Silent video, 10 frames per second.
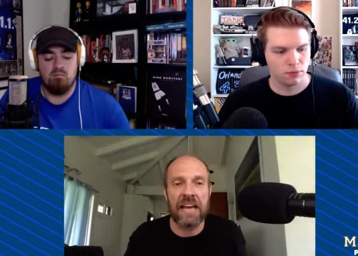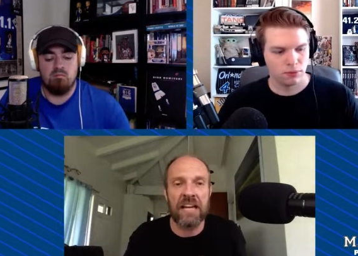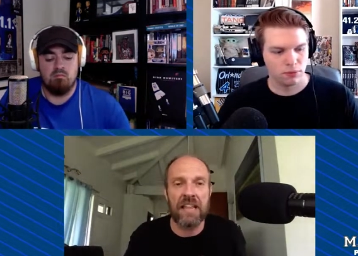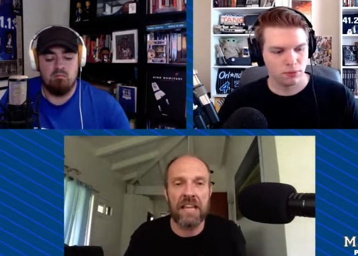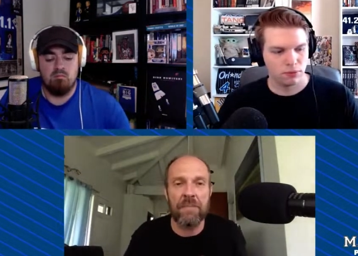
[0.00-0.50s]

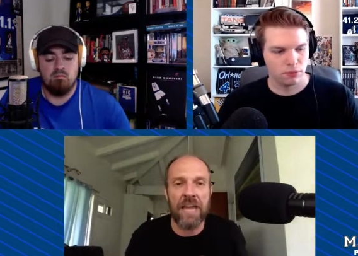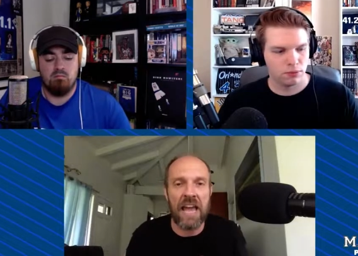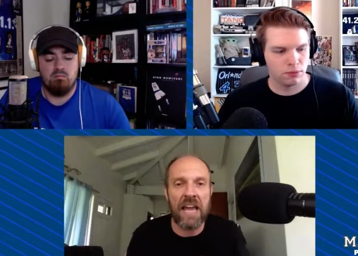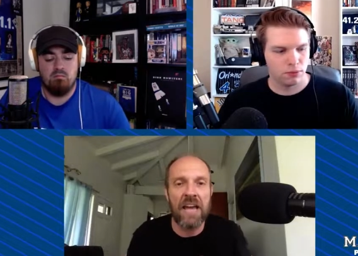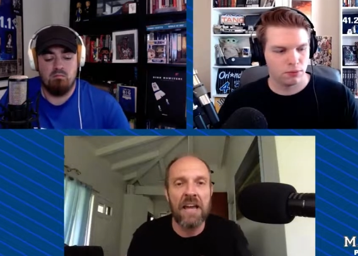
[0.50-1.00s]
Speaker 1: that in the
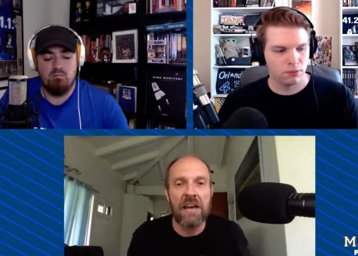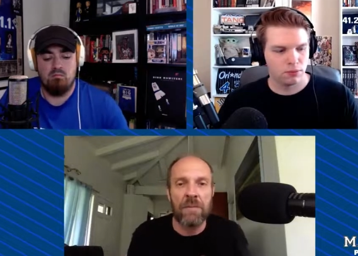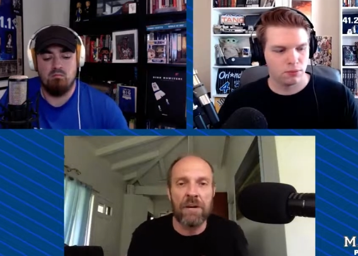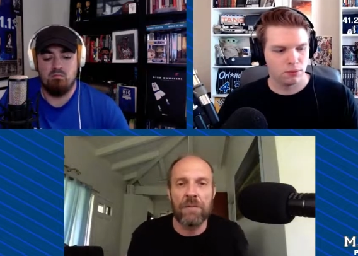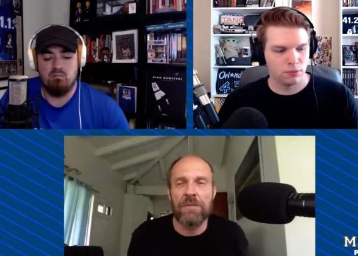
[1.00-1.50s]
NBA.
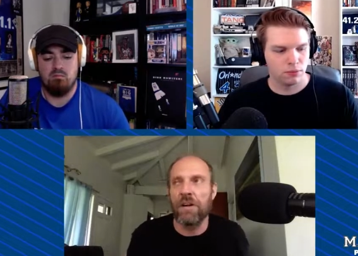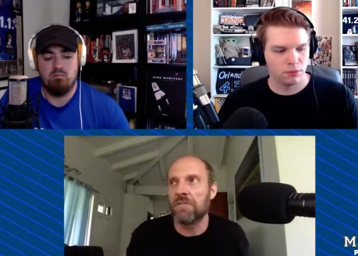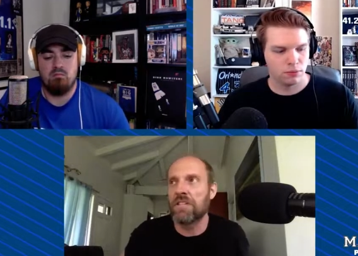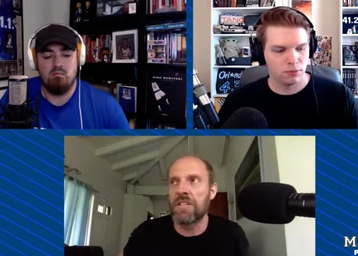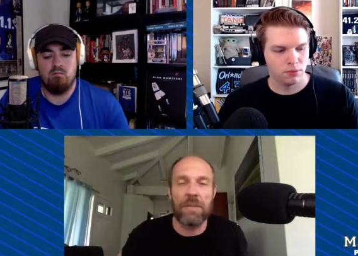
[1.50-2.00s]
But Herb
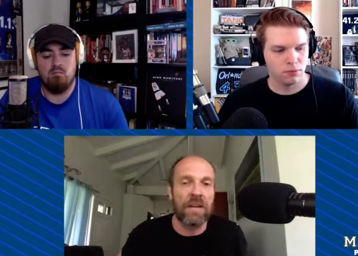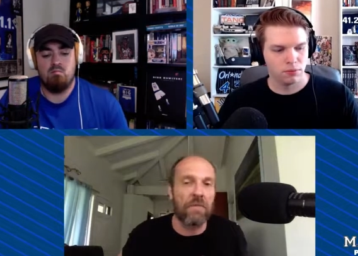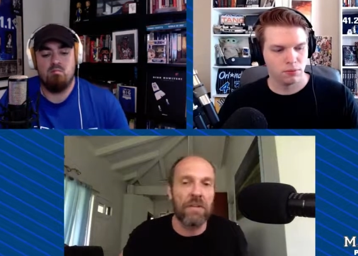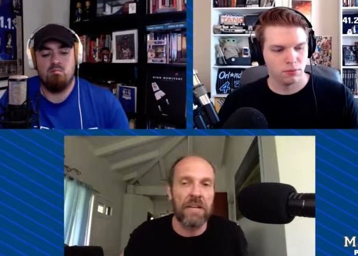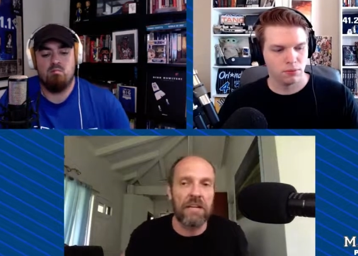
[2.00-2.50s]
Jones could be
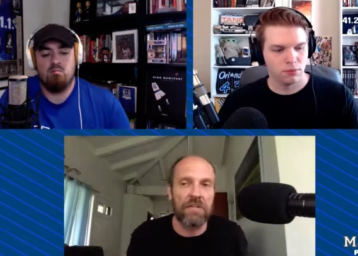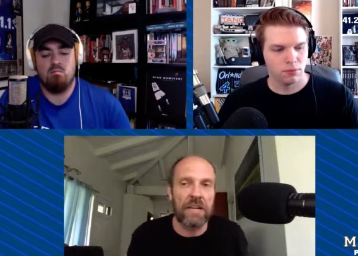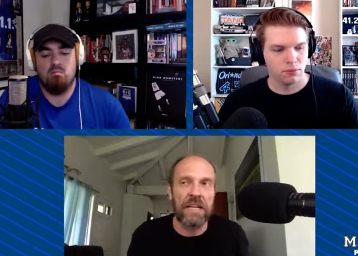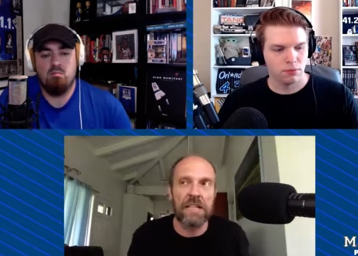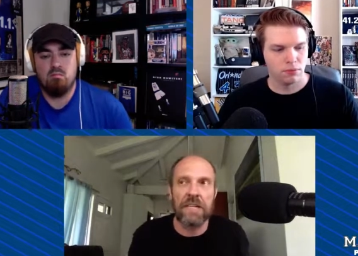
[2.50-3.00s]
a really
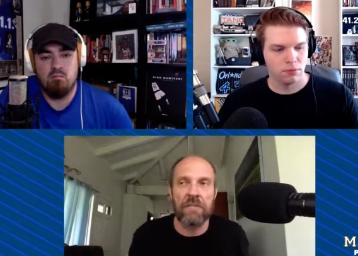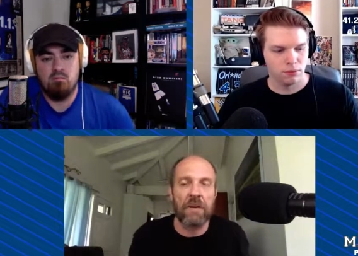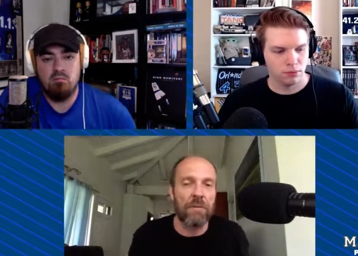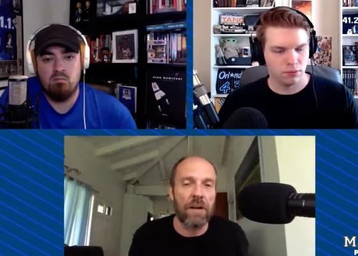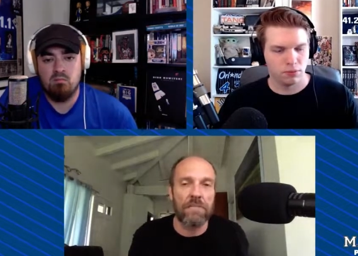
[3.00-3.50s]
intriguing
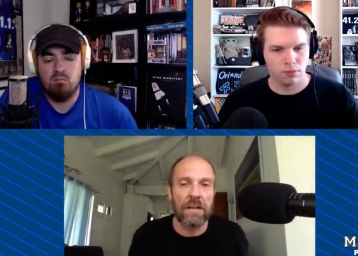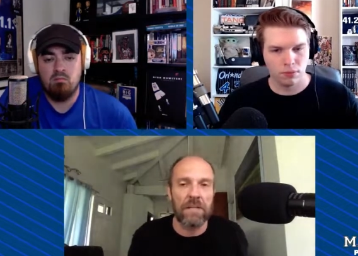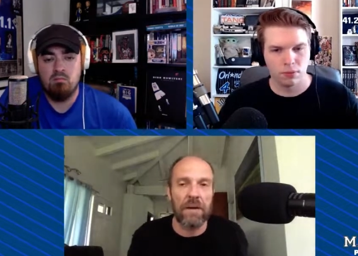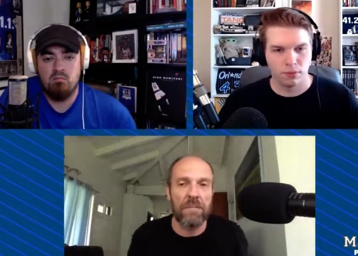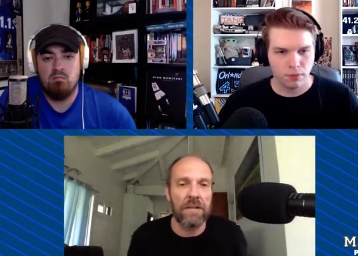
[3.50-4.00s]
second round
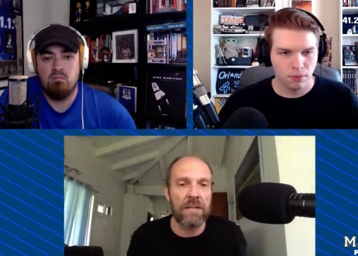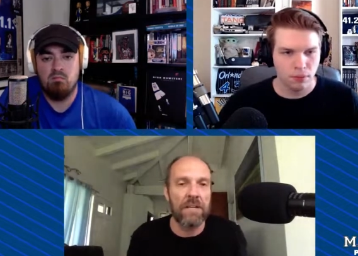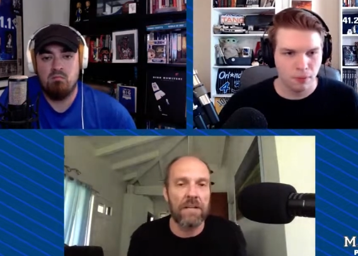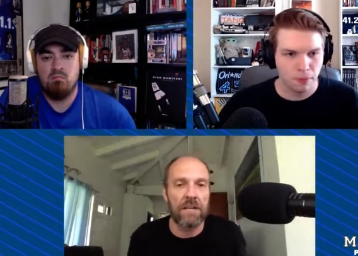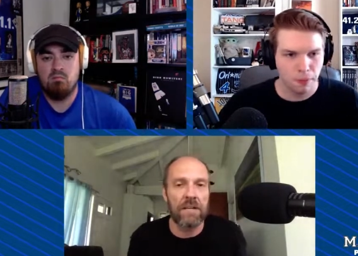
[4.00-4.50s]
prospect, in my
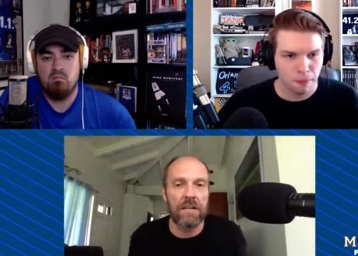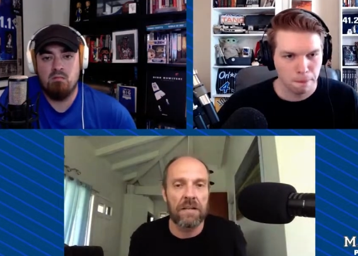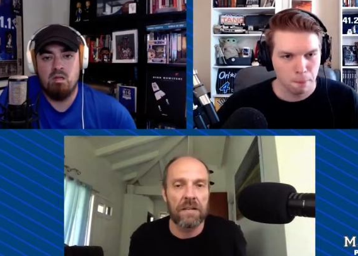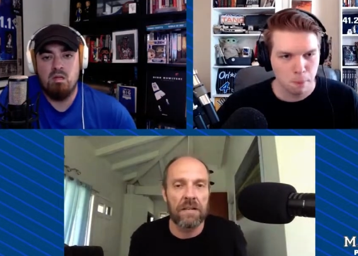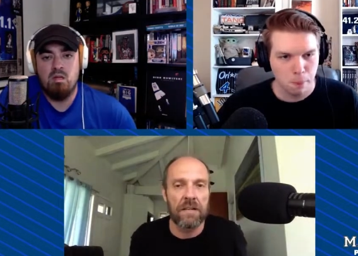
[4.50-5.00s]
opinion.
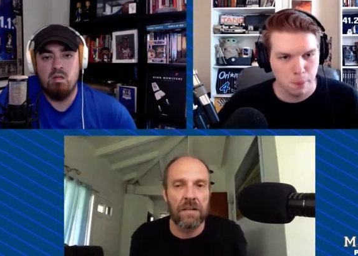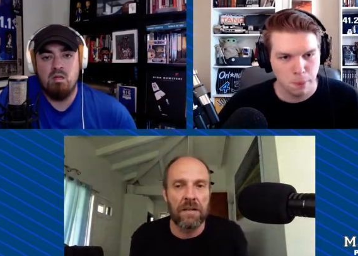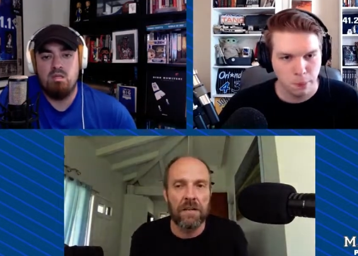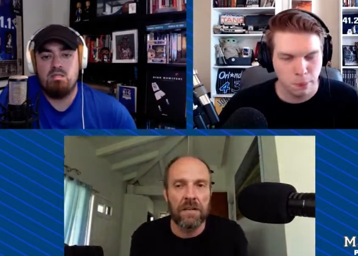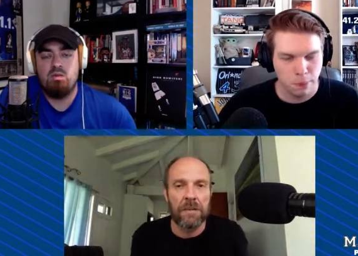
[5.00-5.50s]

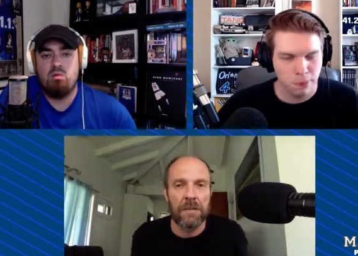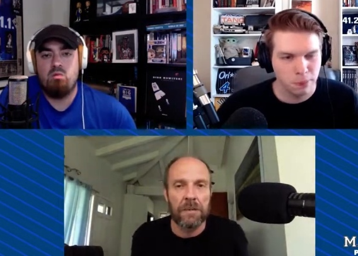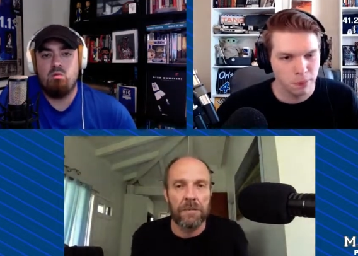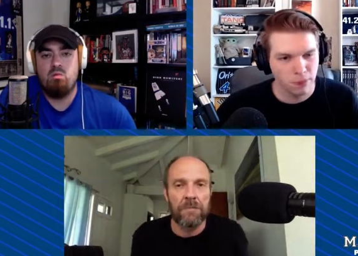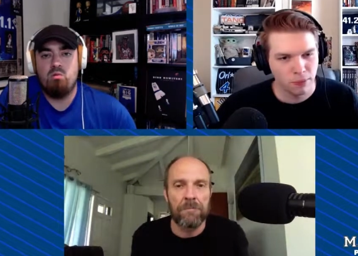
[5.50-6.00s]

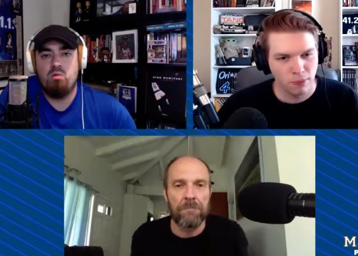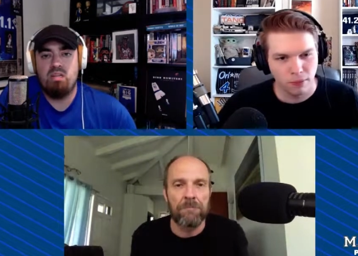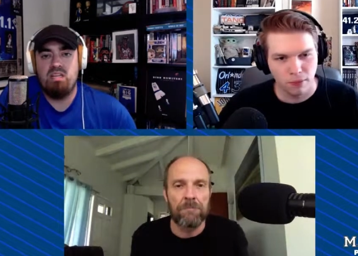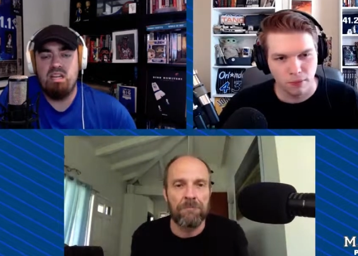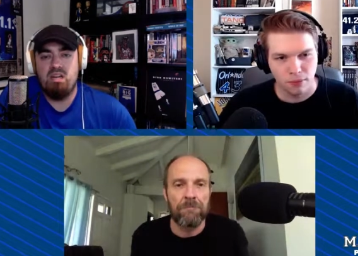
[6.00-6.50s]
Speaker 2: So
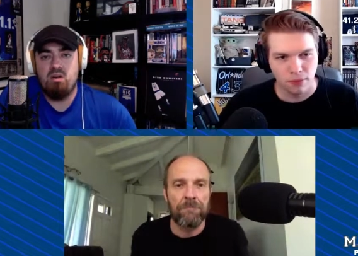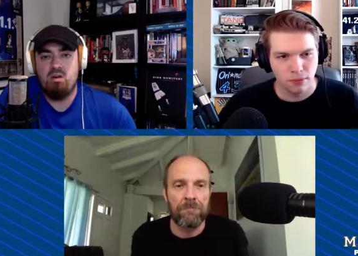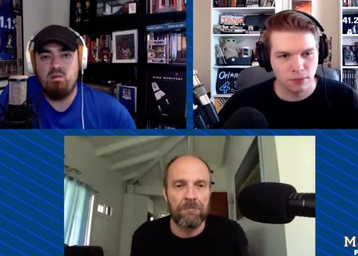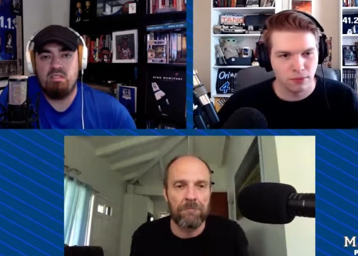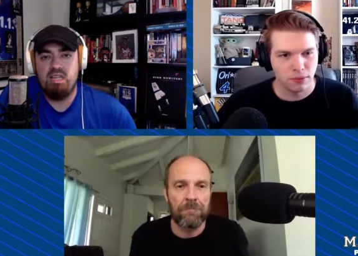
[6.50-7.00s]
with
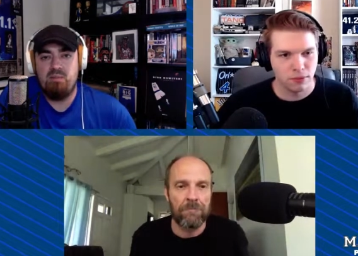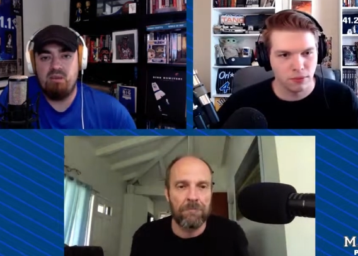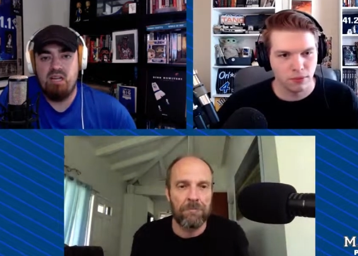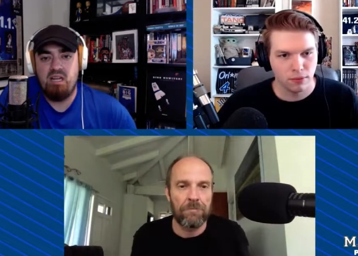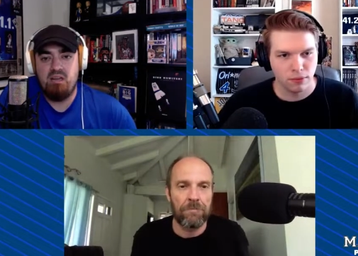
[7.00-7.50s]
Nico
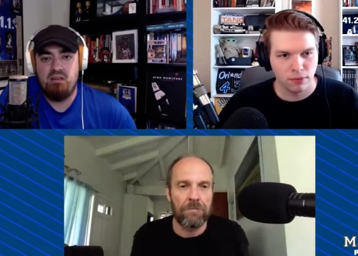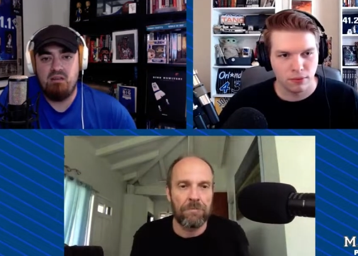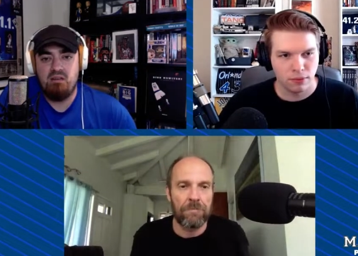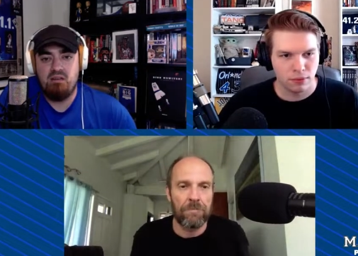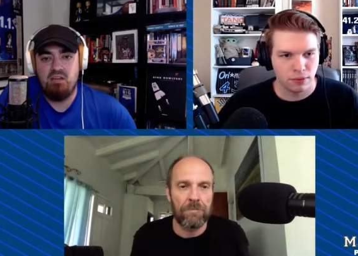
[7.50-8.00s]
stepping
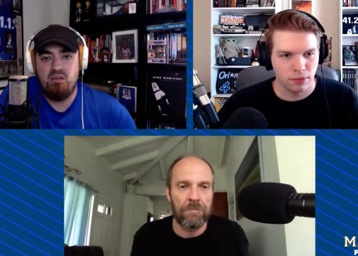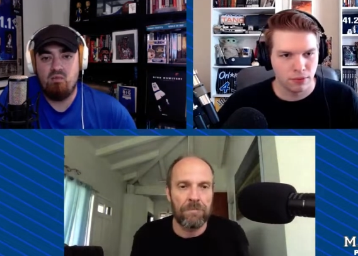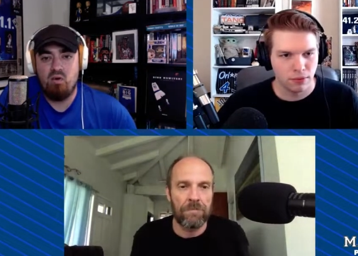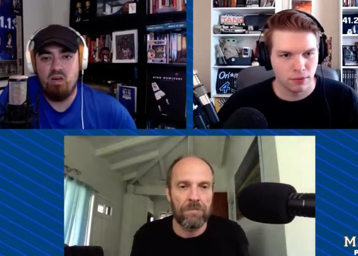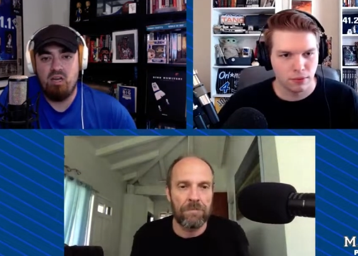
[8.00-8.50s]
in
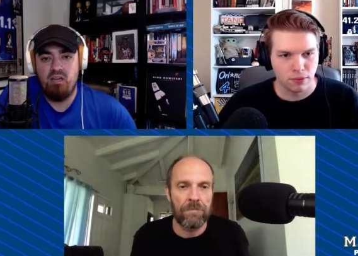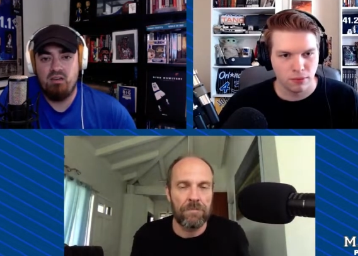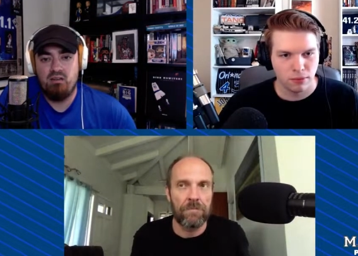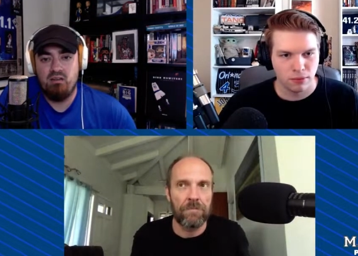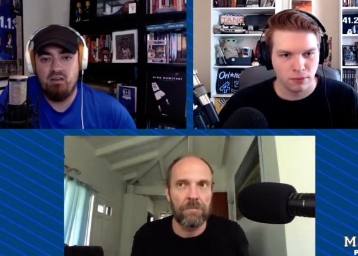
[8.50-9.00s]
year
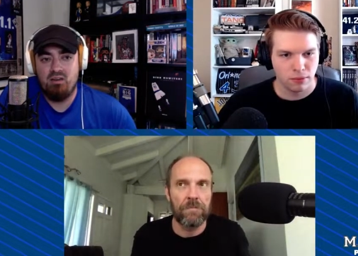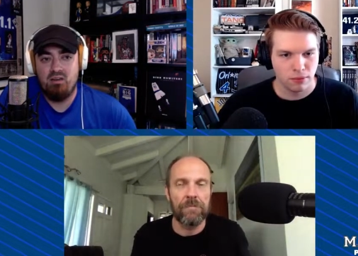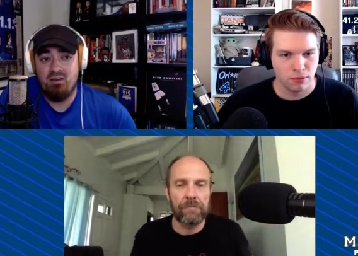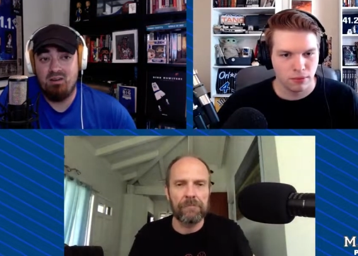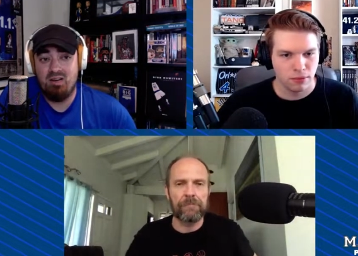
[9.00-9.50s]
one,
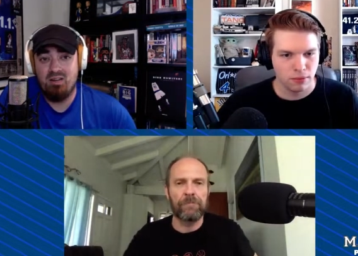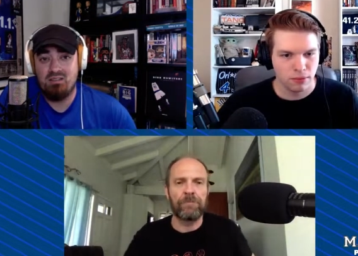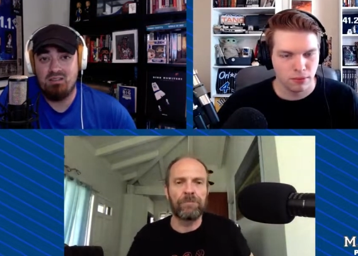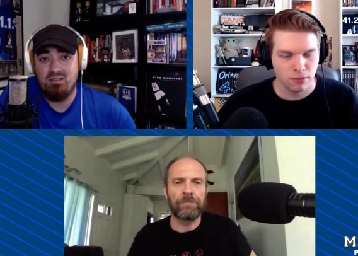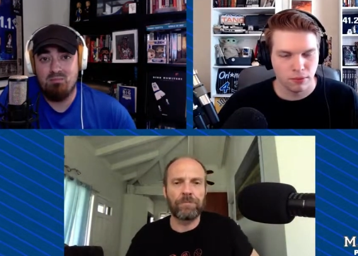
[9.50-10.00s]
uh,
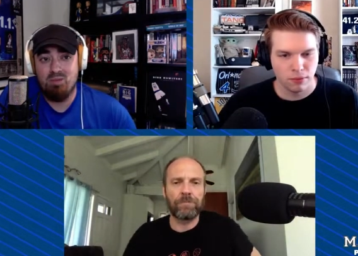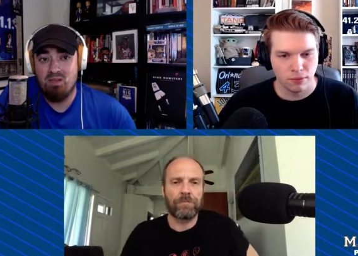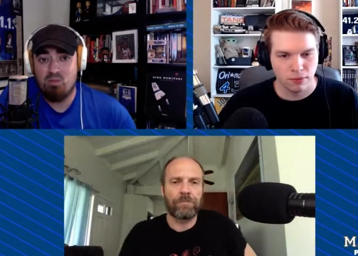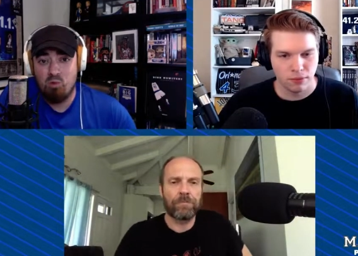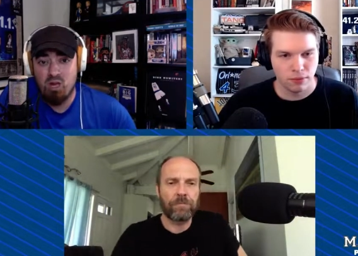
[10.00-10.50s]
honestly, month